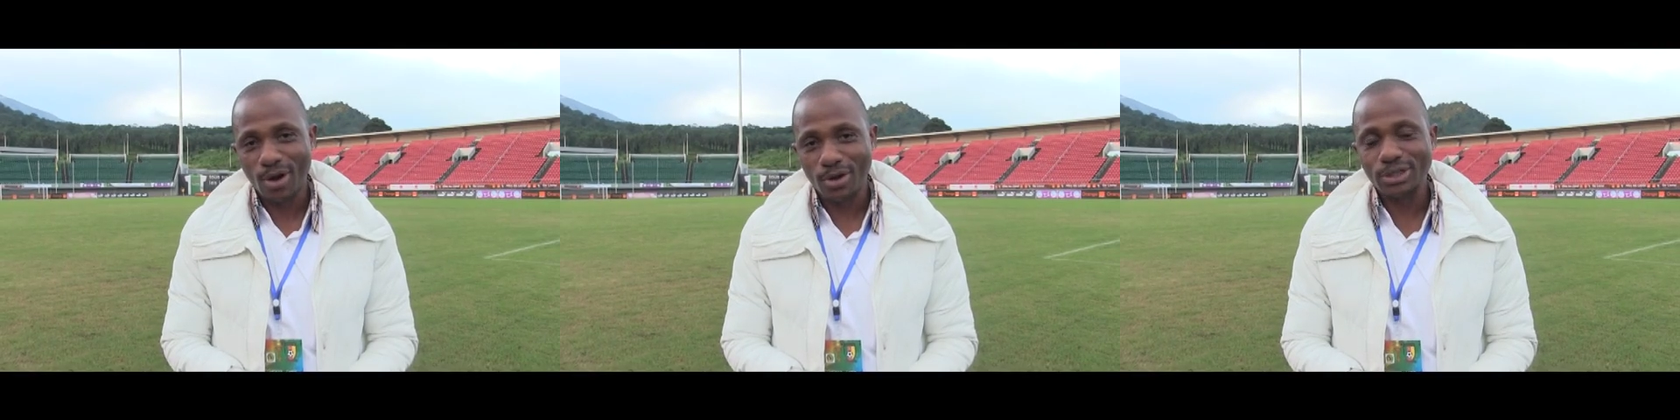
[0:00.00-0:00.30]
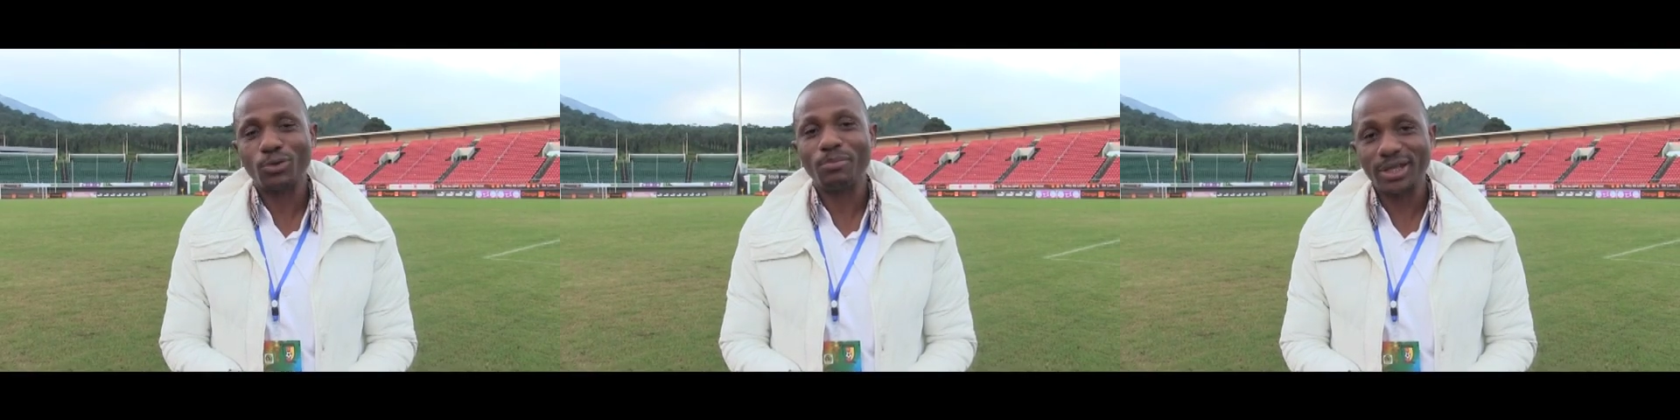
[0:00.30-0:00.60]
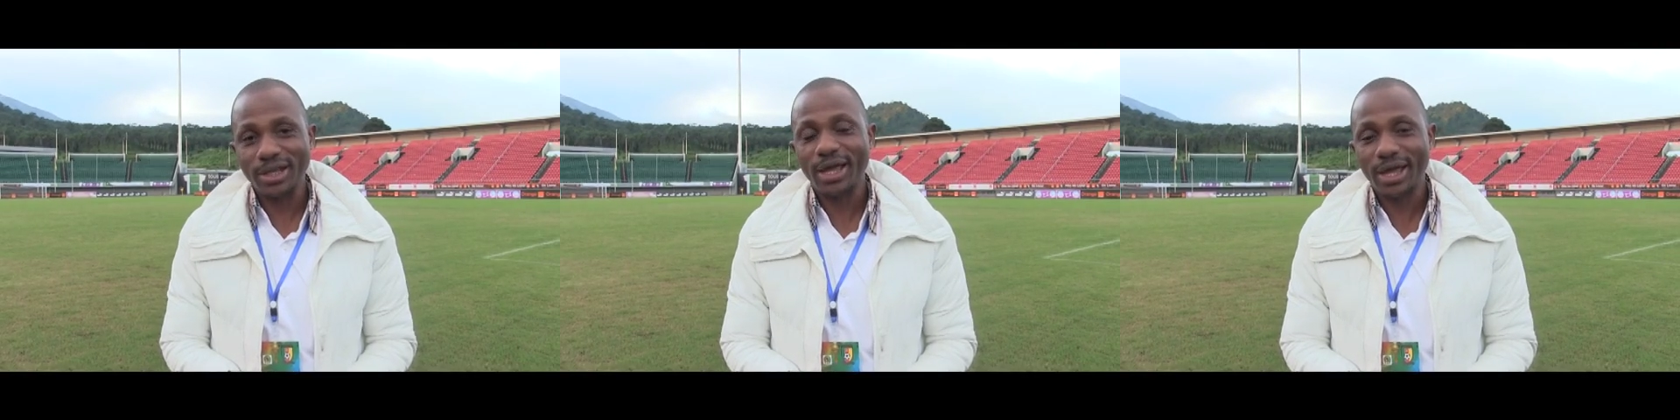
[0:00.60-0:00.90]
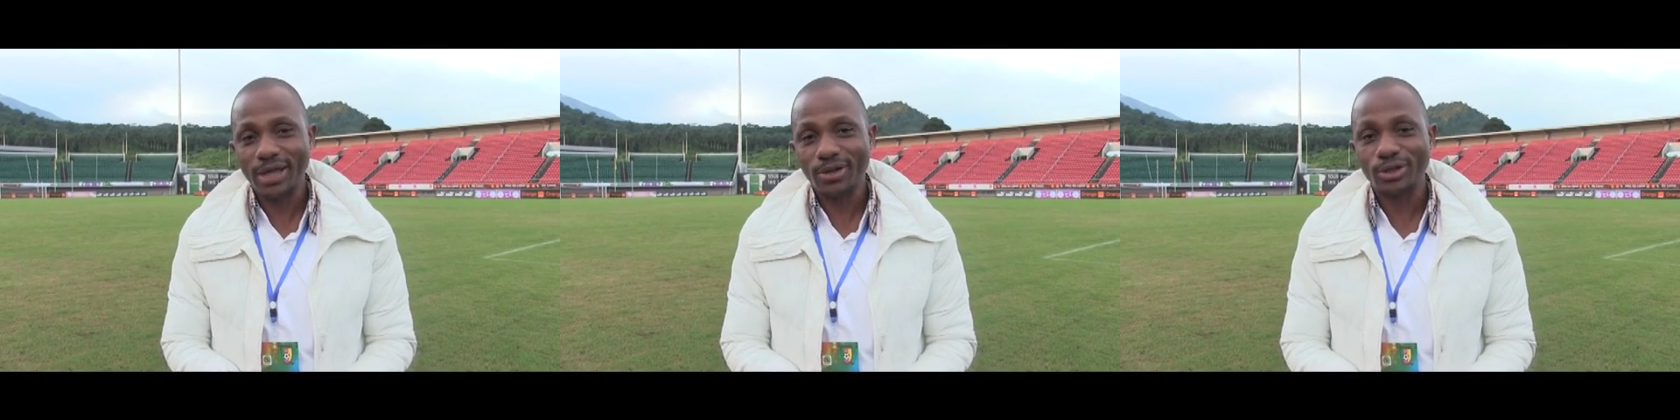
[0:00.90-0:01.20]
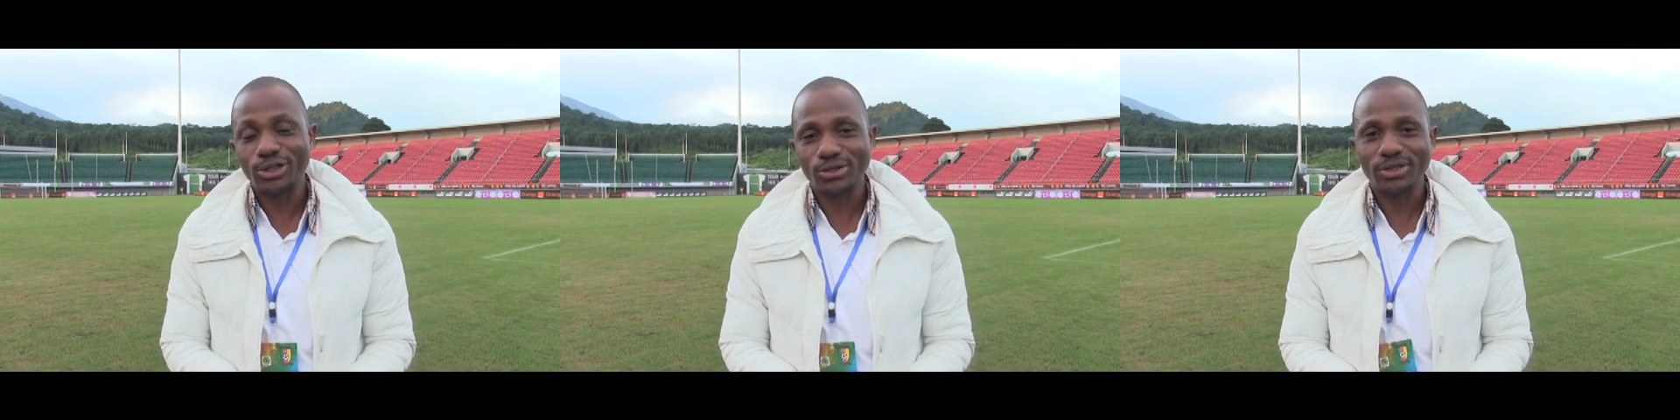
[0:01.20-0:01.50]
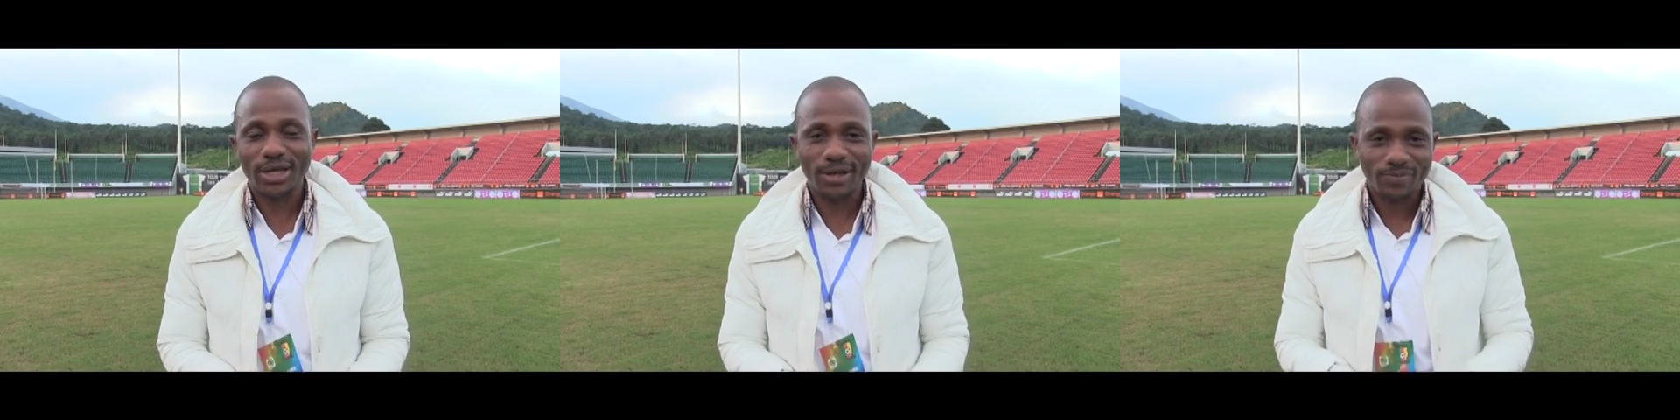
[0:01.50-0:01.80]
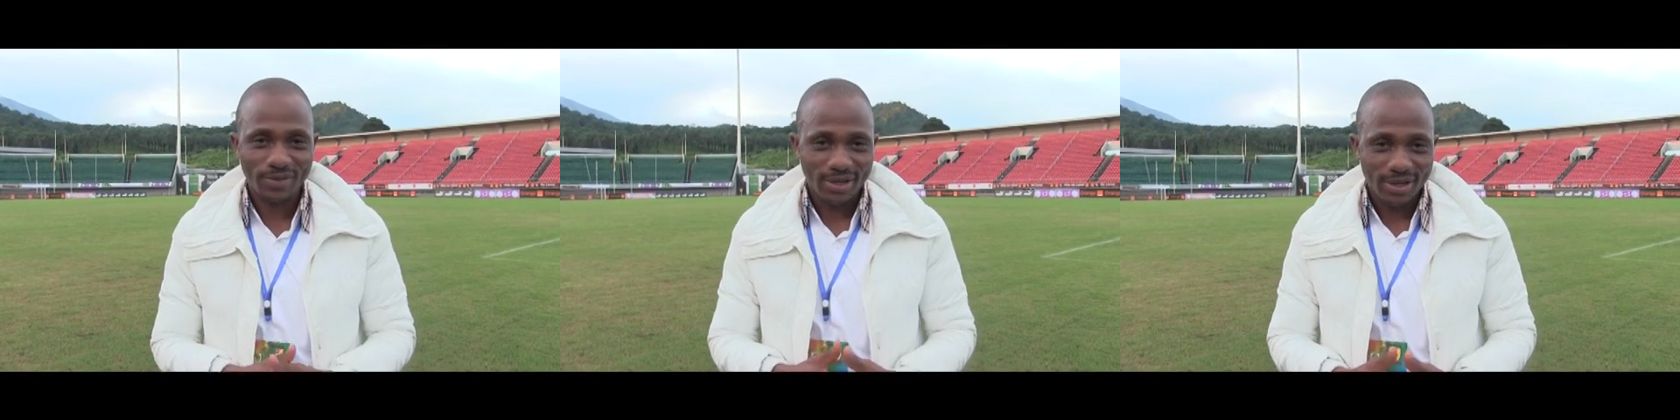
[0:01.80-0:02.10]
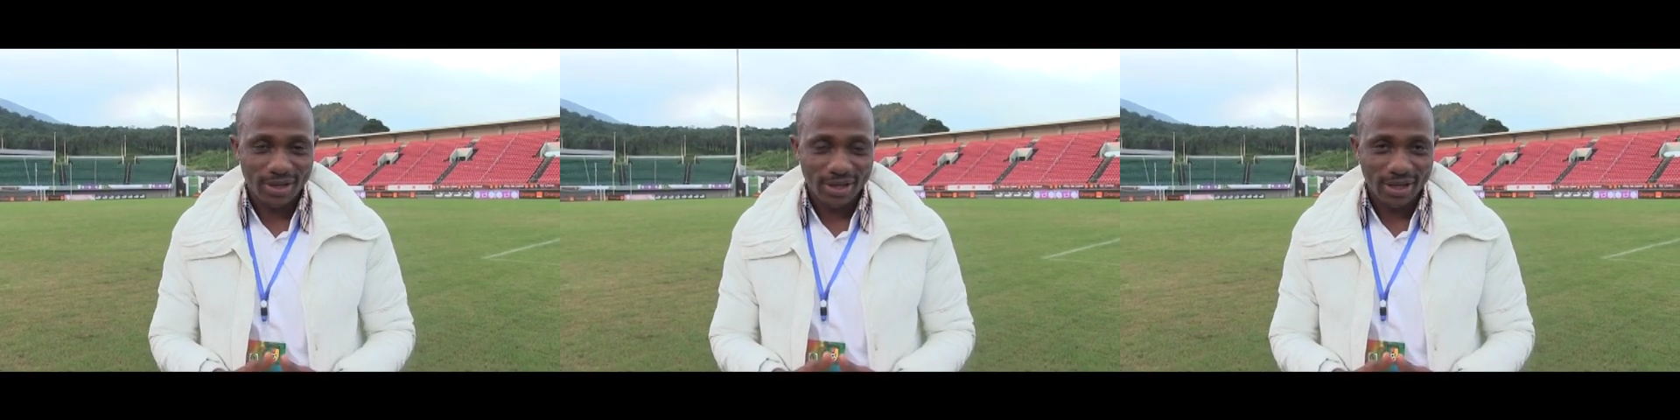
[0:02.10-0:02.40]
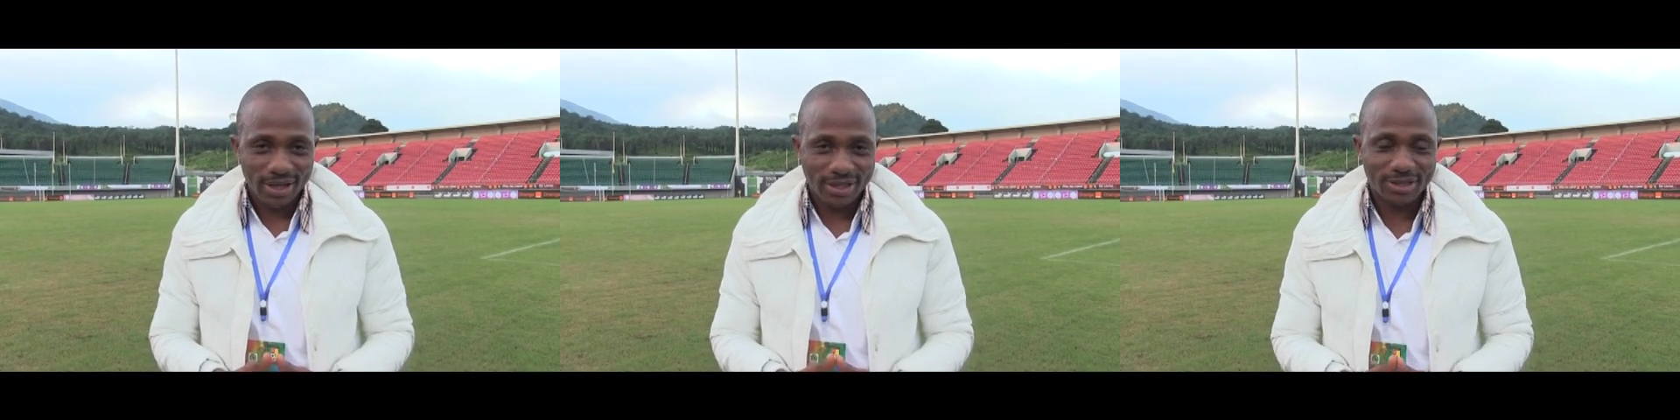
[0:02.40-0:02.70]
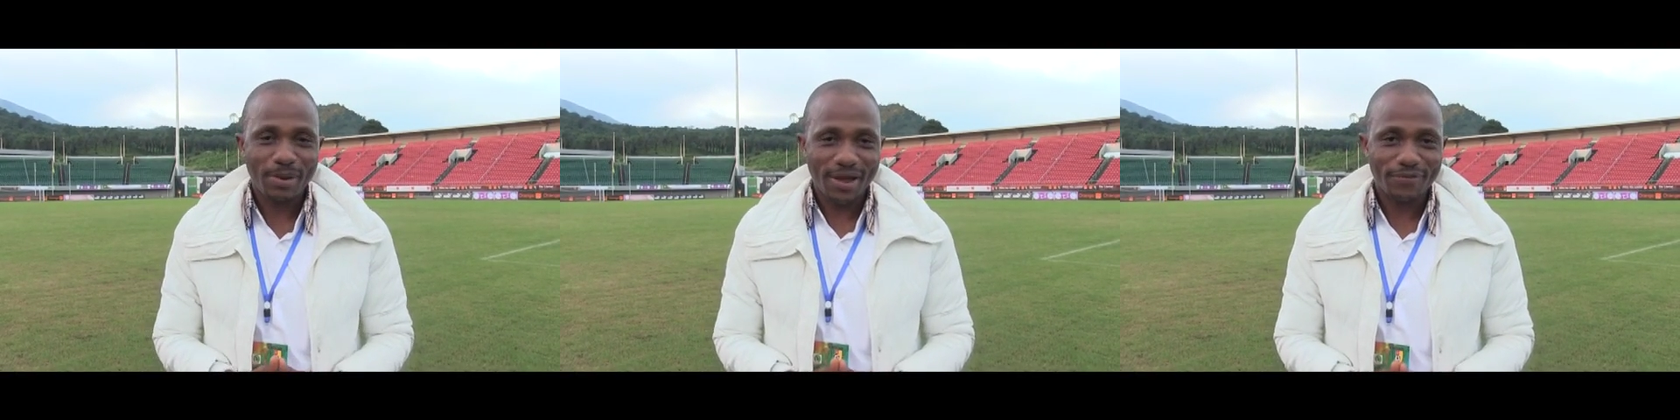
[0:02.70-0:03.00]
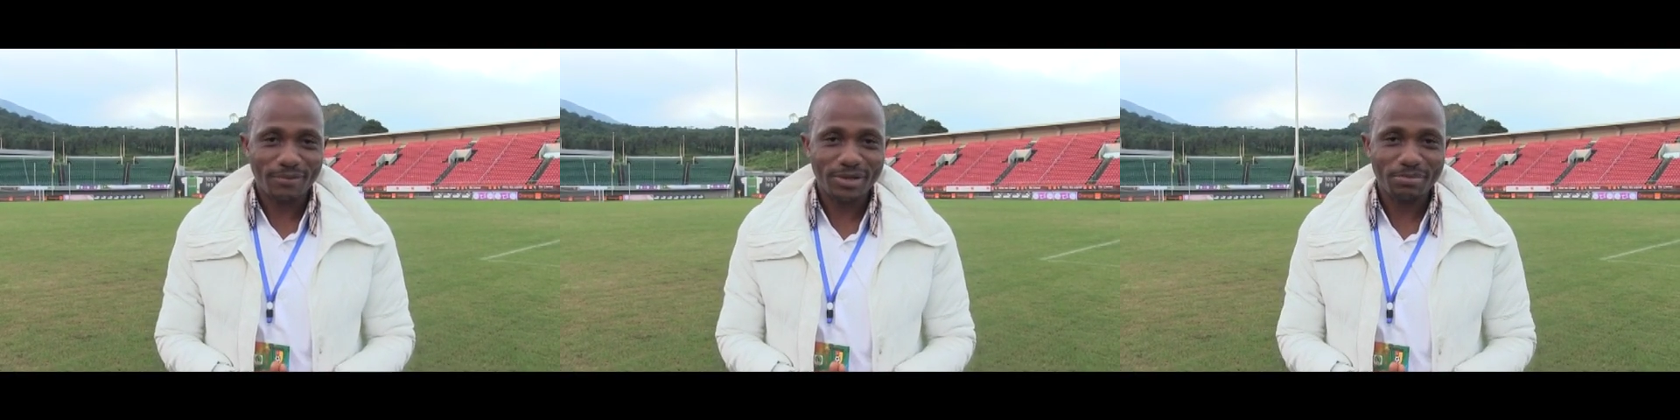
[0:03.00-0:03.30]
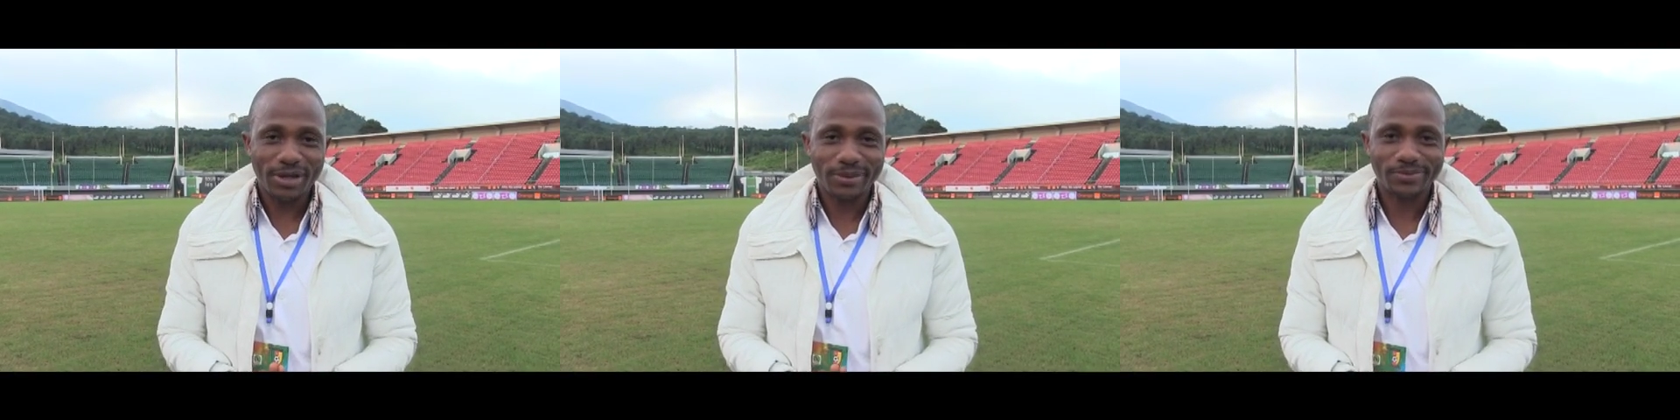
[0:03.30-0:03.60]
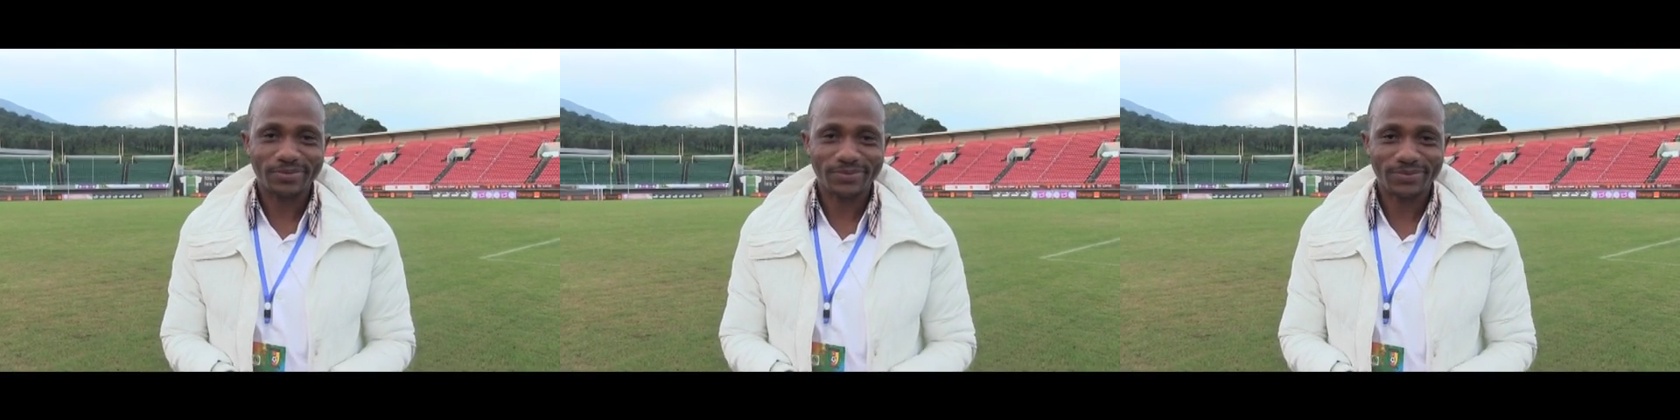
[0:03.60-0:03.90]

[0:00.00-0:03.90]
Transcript: Until we meet again on Tuesday, it is bye from Limbe.